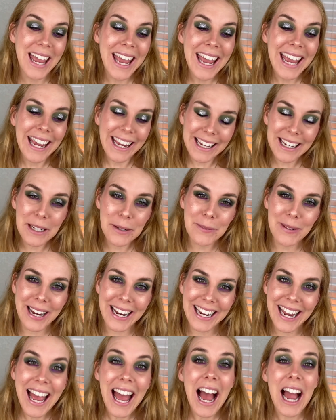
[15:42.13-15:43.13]

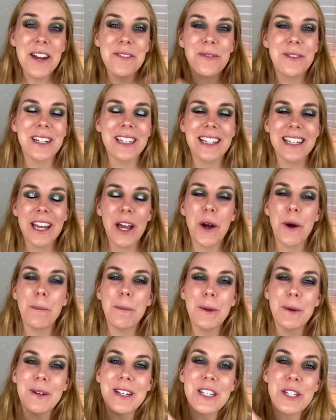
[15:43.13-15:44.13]
Anyway, I really hope
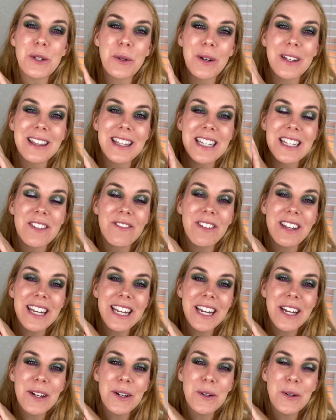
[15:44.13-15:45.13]
you enjoyed this
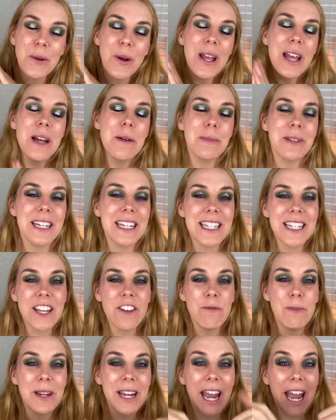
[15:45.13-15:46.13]
video. Please give
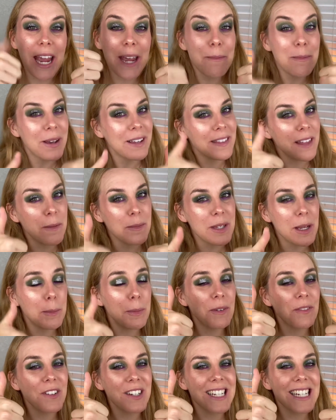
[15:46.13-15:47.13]
me a big thumbs up
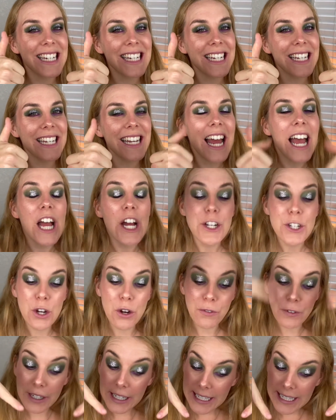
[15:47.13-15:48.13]
if you did. Don't
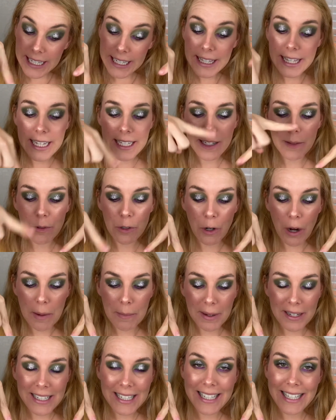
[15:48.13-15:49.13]
forget to hit that subscribe
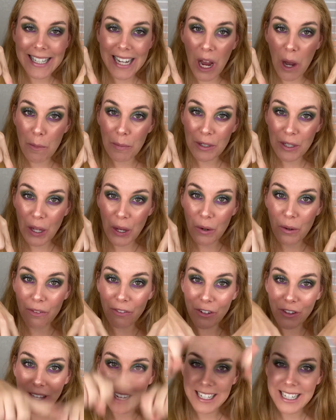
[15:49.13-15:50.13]
button down below if
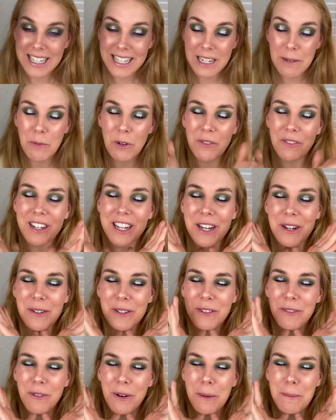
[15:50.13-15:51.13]
you'd like to see more videos
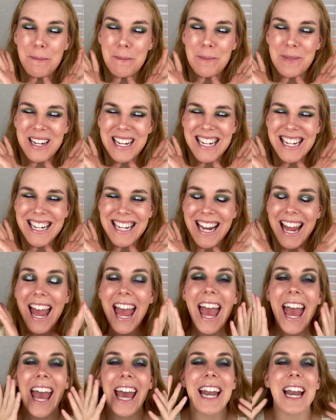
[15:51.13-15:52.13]
from me.
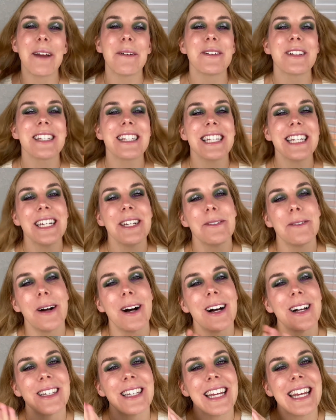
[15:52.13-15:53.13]
And I will see you
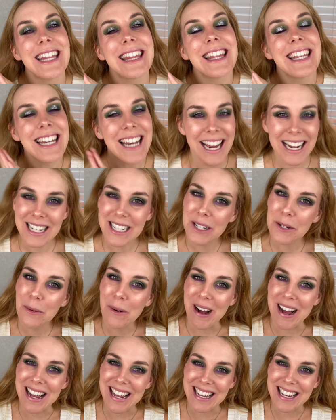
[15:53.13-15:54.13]
all in the next
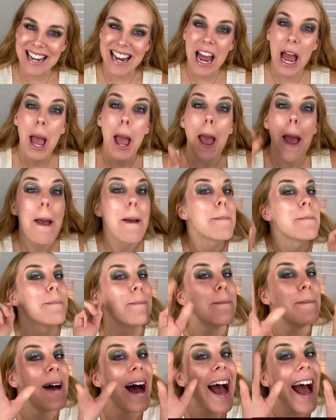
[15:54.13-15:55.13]
one.
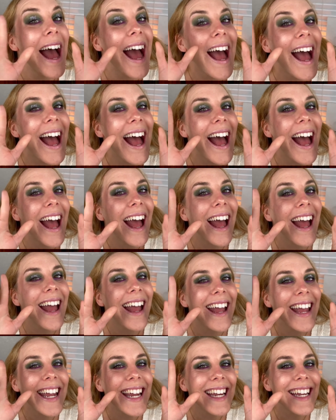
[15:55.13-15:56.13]

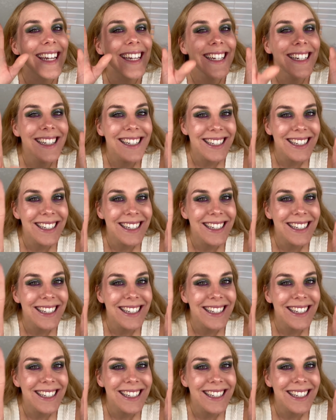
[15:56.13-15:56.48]
Bye!